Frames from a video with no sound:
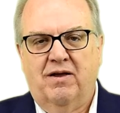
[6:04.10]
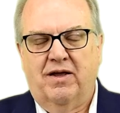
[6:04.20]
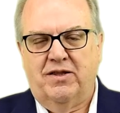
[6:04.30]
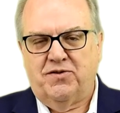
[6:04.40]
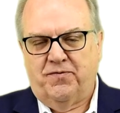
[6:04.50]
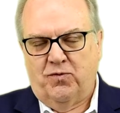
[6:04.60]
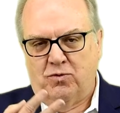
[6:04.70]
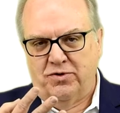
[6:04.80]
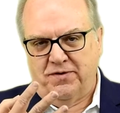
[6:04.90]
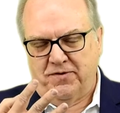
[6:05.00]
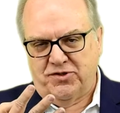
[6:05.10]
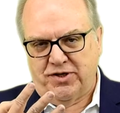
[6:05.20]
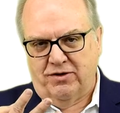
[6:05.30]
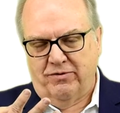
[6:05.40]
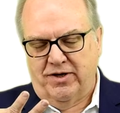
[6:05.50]
And these four different
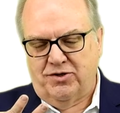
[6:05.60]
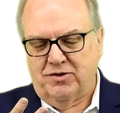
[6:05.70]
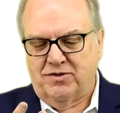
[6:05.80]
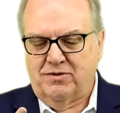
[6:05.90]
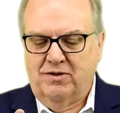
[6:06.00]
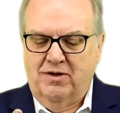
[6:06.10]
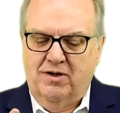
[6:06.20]
generations